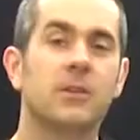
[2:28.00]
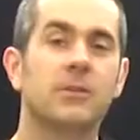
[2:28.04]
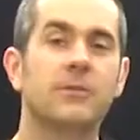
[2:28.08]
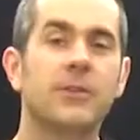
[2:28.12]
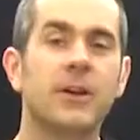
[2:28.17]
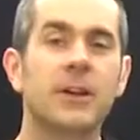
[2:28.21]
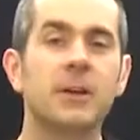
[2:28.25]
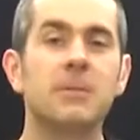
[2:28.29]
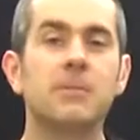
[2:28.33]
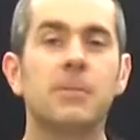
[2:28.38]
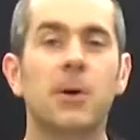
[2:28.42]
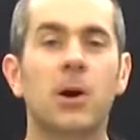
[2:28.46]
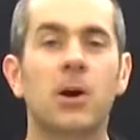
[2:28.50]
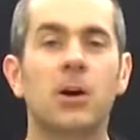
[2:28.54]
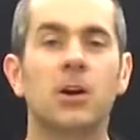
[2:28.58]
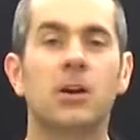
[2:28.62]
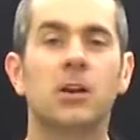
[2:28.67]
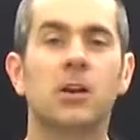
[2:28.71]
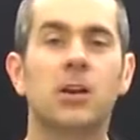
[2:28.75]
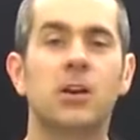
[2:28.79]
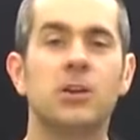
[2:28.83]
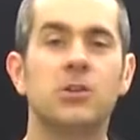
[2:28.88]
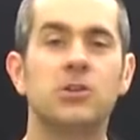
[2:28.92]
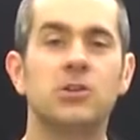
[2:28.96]
Phantom power
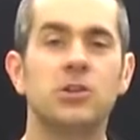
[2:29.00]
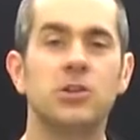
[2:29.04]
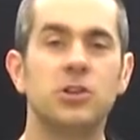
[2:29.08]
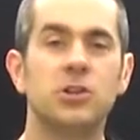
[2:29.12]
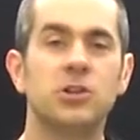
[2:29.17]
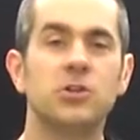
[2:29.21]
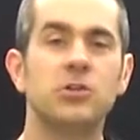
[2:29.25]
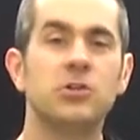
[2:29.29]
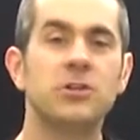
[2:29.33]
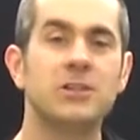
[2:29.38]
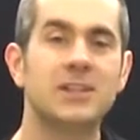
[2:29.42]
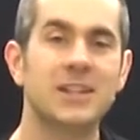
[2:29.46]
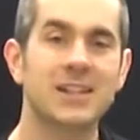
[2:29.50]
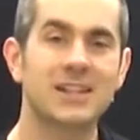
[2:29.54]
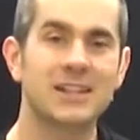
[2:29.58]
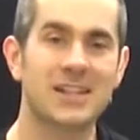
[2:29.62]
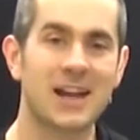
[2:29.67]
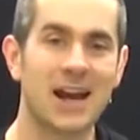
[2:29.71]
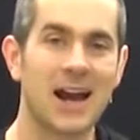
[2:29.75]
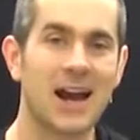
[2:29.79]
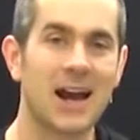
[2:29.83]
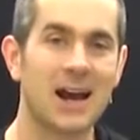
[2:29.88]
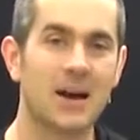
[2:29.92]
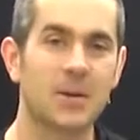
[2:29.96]
allows you to use this
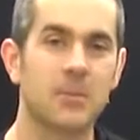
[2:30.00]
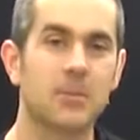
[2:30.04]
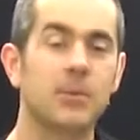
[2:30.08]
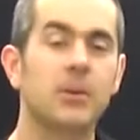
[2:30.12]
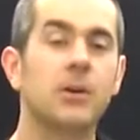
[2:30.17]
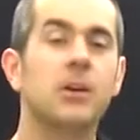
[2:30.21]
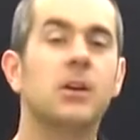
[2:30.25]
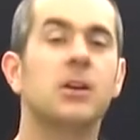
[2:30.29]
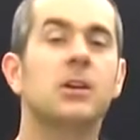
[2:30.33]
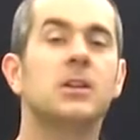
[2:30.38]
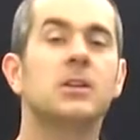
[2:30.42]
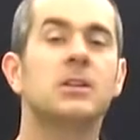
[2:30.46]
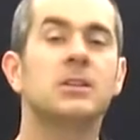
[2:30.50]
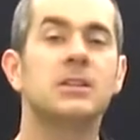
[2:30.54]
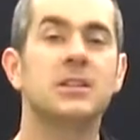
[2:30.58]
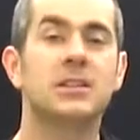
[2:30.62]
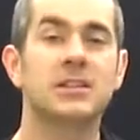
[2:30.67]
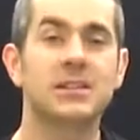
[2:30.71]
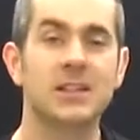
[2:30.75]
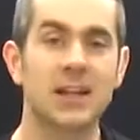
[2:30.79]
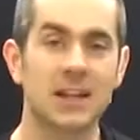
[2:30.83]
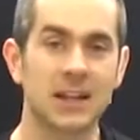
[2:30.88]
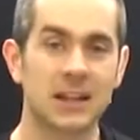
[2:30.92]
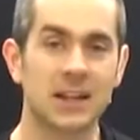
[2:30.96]
amp to
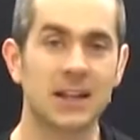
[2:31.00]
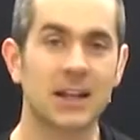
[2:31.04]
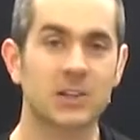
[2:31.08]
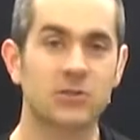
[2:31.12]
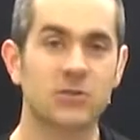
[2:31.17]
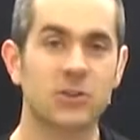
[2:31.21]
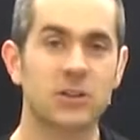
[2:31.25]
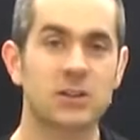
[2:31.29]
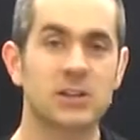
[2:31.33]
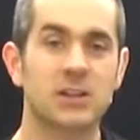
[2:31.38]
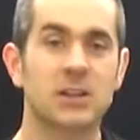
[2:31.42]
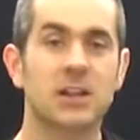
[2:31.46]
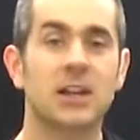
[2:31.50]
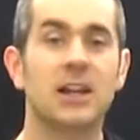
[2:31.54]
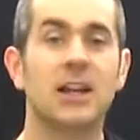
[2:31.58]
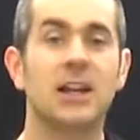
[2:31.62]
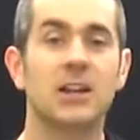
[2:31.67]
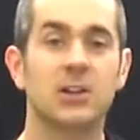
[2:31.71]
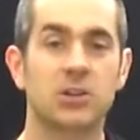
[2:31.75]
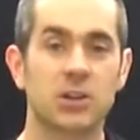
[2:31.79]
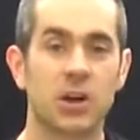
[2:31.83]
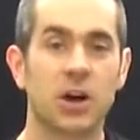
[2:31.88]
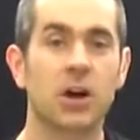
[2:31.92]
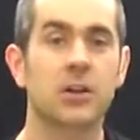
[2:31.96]
send electricity
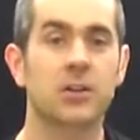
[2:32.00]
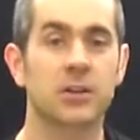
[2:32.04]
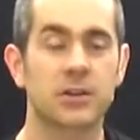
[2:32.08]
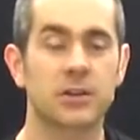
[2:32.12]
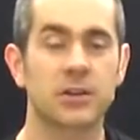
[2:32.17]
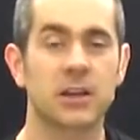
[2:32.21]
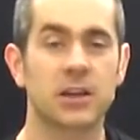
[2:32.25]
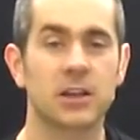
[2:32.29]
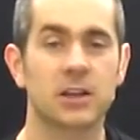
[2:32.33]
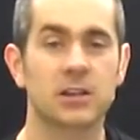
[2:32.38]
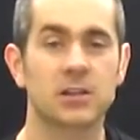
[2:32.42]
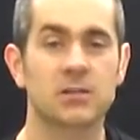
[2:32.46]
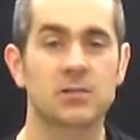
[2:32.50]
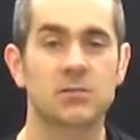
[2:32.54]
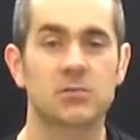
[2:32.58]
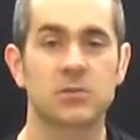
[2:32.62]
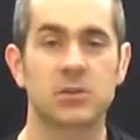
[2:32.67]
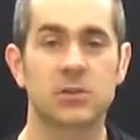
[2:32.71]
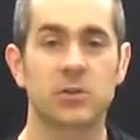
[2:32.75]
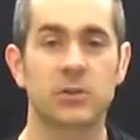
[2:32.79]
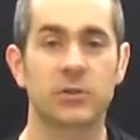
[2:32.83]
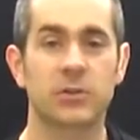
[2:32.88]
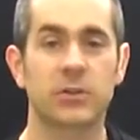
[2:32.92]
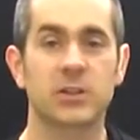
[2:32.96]
into other things.
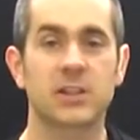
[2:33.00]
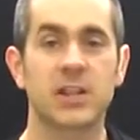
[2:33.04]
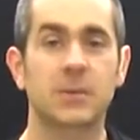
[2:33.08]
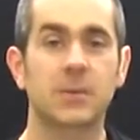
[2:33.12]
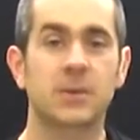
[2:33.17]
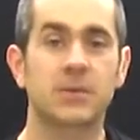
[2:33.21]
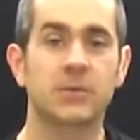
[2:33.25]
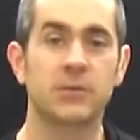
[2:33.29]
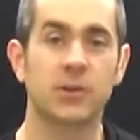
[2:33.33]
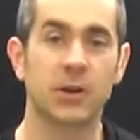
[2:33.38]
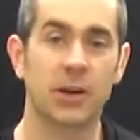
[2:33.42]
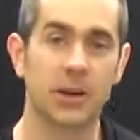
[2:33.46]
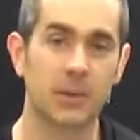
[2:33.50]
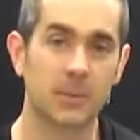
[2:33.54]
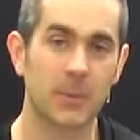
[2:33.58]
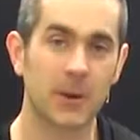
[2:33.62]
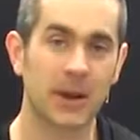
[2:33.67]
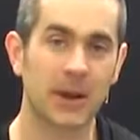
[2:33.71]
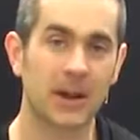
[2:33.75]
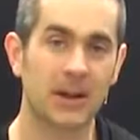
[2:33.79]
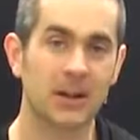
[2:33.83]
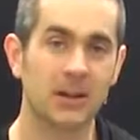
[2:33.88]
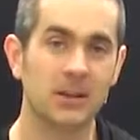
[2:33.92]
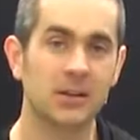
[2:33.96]
So for example, if you had a
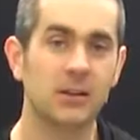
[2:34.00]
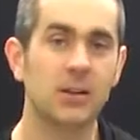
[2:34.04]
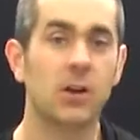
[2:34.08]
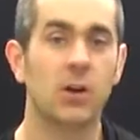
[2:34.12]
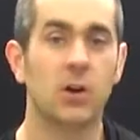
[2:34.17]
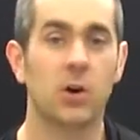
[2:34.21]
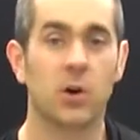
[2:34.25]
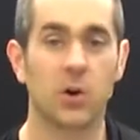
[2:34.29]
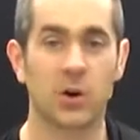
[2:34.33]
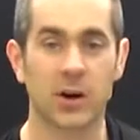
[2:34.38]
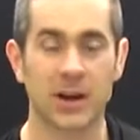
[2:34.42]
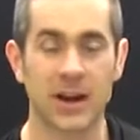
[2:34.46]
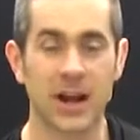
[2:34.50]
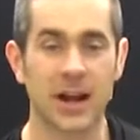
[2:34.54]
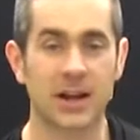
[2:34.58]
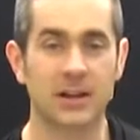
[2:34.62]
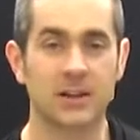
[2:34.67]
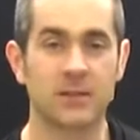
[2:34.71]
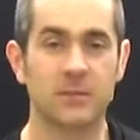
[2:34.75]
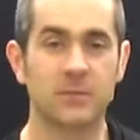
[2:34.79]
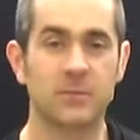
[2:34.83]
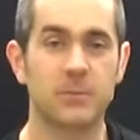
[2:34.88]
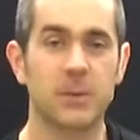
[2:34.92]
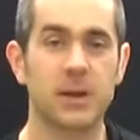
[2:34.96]
pedal or an
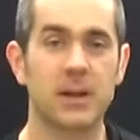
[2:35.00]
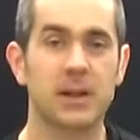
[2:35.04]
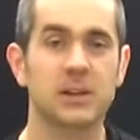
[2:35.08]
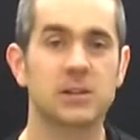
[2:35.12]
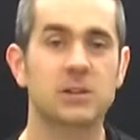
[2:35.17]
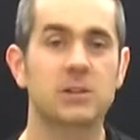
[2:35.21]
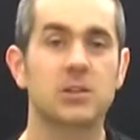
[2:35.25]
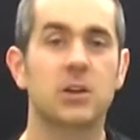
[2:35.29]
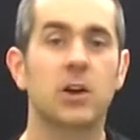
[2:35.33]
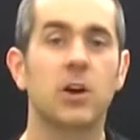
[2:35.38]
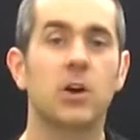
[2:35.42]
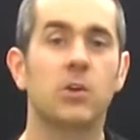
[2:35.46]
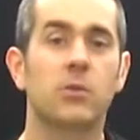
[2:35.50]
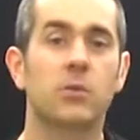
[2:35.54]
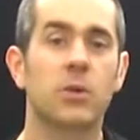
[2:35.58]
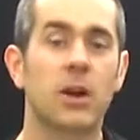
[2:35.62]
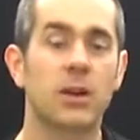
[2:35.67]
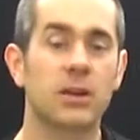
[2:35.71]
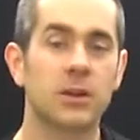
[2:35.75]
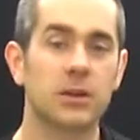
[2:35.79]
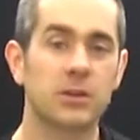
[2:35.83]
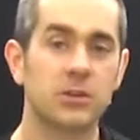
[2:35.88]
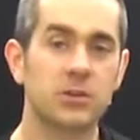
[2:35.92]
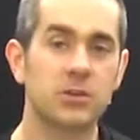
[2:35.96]
active bass,
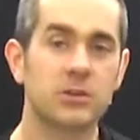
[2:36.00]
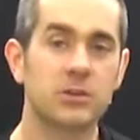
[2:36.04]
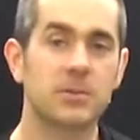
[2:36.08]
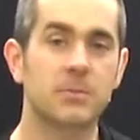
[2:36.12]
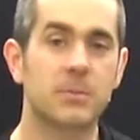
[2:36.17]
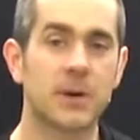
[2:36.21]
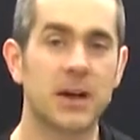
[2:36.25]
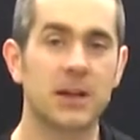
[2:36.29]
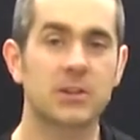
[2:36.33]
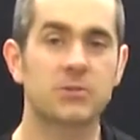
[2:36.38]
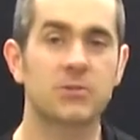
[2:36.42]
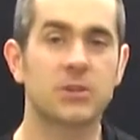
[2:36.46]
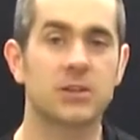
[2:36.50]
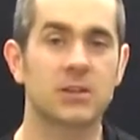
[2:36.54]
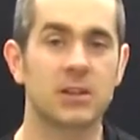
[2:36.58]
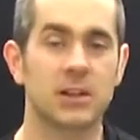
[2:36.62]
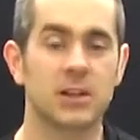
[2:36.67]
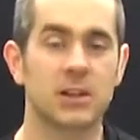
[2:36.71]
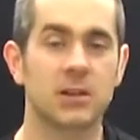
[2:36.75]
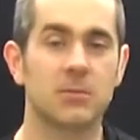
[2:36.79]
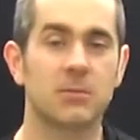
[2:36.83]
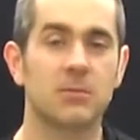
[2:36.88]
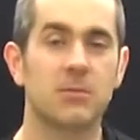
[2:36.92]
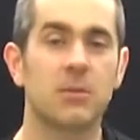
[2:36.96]
rather than using batteries
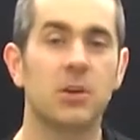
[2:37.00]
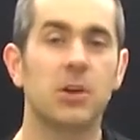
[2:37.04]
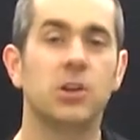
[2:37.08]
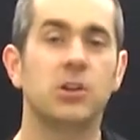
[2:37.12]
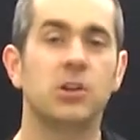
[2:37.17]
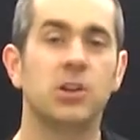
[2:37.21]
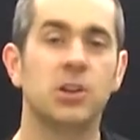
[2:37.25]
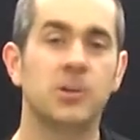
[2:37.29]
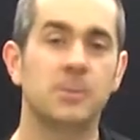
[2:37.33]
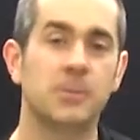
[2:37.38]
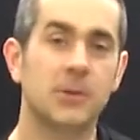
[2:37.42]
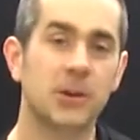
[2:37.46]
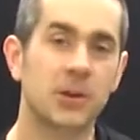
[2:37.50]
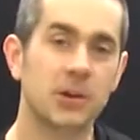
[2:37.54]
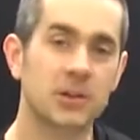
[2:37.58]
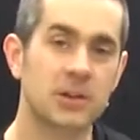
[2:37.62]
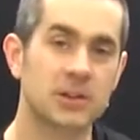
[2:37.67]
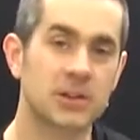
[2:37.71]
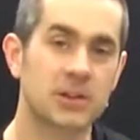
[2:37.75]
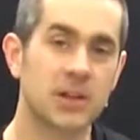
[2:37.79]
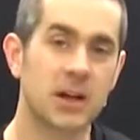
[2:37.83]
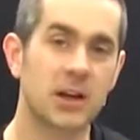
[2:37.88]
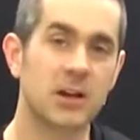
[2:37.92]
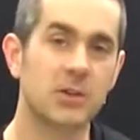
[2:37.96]
in them, you could plug a
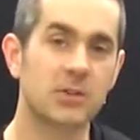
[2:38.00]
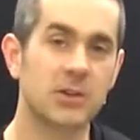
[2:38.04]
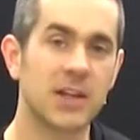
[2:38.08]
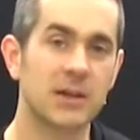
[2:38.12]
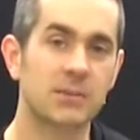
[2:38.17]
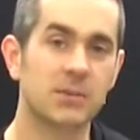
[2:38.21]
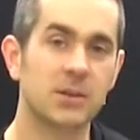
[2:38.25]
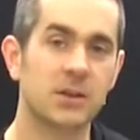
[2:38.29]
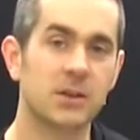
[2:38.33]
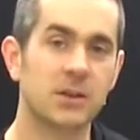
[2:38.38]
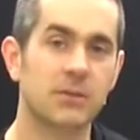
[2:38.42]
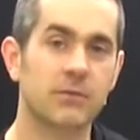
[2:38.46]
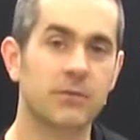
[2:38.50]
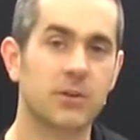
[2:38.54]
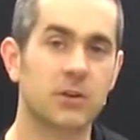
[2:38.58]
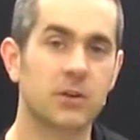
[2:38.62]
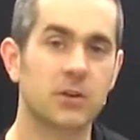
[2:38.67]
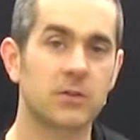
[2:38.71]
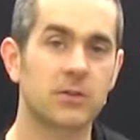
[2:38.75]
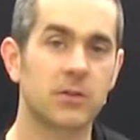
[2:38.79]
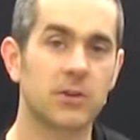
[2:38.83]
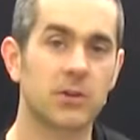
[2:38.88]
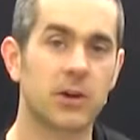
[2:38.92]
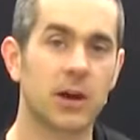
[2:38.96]
stereo cable in the
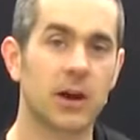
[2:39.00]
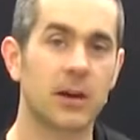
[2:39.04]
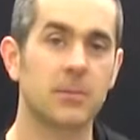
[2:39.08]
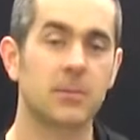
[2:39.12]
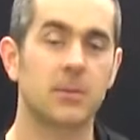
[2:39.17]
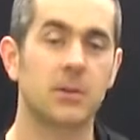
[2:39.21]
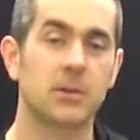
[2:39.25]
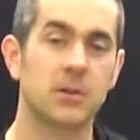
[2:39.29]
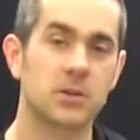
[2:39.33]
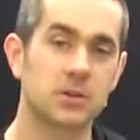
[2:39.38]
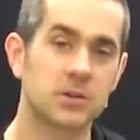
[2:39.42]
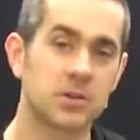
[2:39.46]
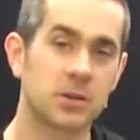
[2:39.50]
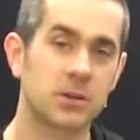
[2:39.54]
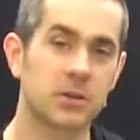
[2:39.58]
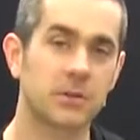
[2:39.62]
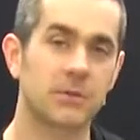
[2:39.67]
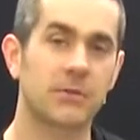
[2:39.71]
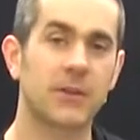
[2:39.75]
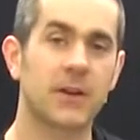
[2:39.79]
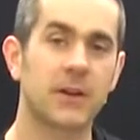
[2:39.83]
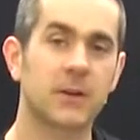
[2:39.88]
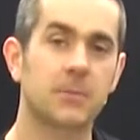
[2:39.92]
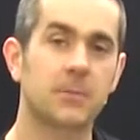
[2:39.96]
front of your amp, turn the
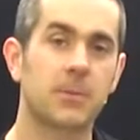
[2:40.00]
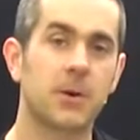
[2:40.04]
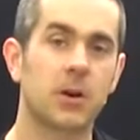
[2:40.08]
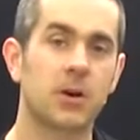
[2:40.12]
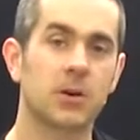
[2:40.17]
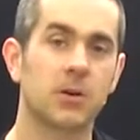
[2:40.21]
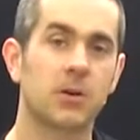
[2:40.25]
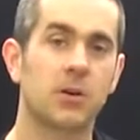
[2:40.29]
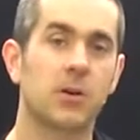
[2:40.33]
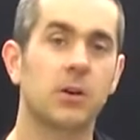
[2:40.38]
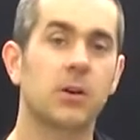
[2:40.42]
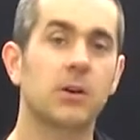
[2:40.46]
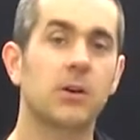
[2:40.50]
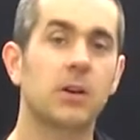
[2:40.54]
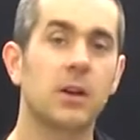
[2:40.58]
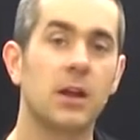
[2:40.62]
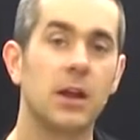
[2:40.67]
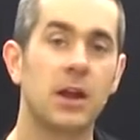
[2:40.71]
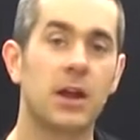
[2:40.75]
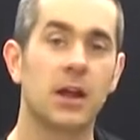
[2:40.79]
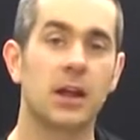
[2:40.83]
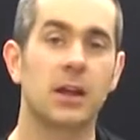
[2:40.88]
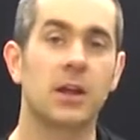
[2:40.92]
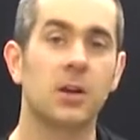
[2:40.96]
phantom power on,
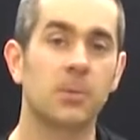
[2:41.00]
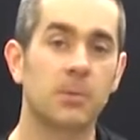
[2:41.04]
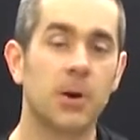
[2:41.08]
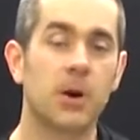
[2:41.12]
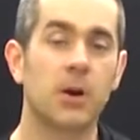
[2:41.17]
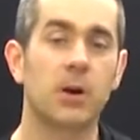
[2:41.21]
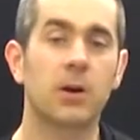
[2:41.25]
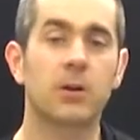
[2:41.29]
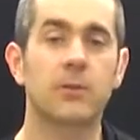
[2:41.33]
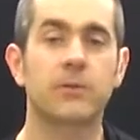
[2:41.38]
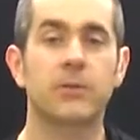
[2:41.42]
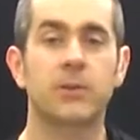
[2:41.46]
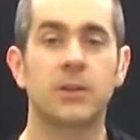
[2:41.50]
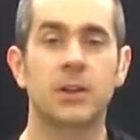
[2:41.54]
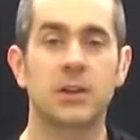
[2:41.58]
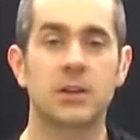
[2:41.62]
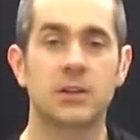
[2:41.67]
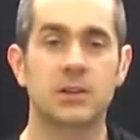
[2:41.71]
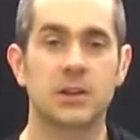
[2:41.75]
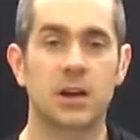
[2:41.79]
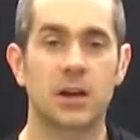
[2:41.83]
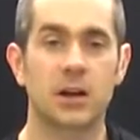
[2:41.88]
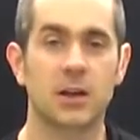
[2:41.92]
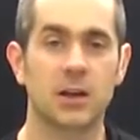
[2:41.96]
and it'll power it for the
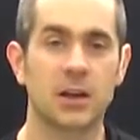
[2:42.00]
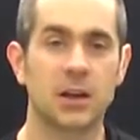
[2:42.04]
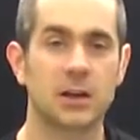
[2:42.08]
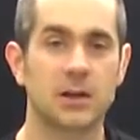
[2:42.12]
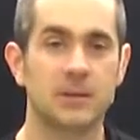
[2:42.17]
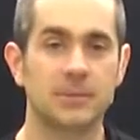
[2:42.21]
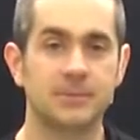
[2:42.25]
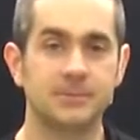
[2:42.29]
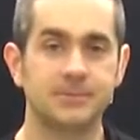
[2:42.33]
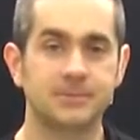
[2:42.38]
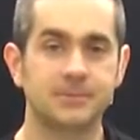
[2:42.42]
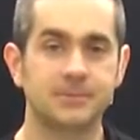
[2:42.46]
entire gig.